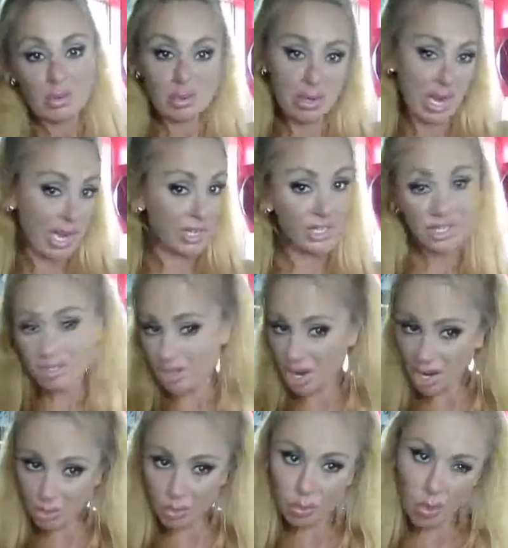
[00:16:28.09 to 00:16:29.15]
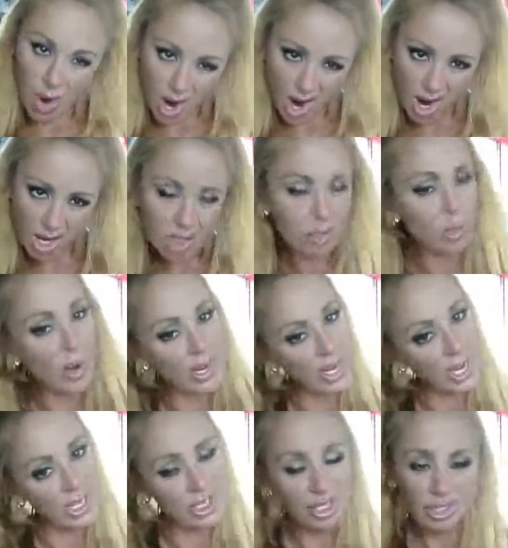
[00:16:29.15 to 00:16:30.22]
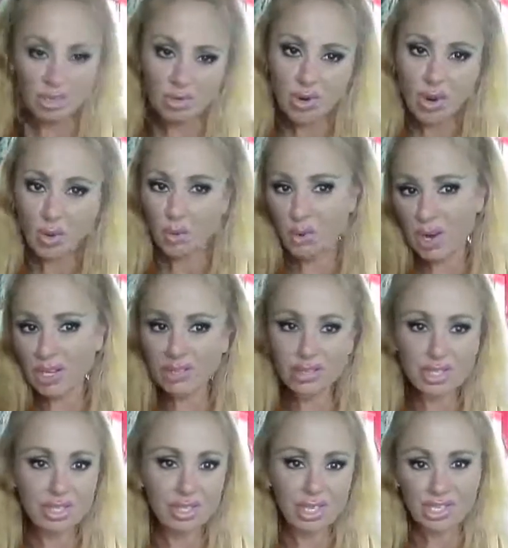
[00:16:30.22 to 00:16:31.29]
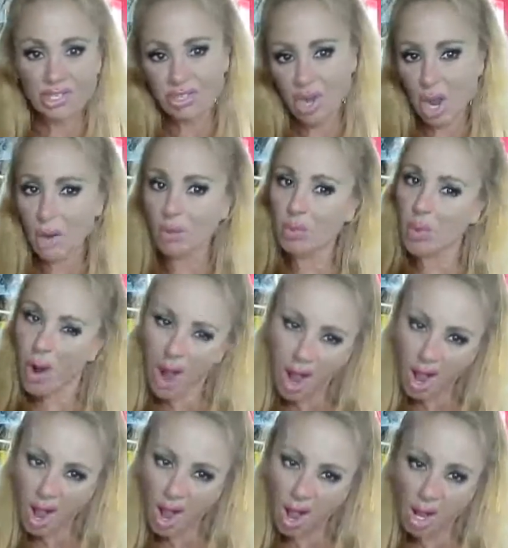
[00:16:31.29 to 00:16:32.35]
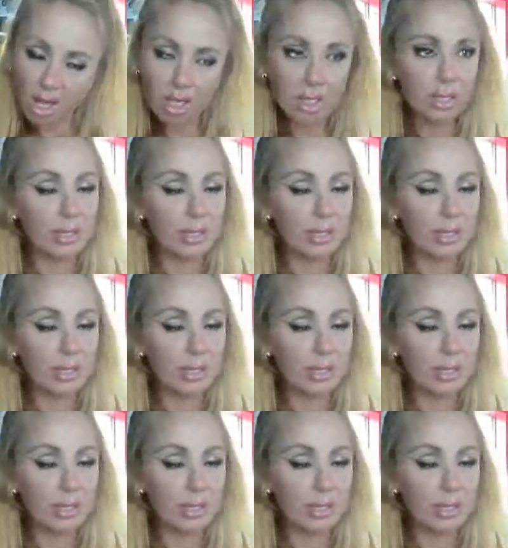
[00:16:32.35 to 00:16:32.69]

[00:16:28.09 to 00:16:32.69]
Can't your dog walk? Why don't you let your dog walk?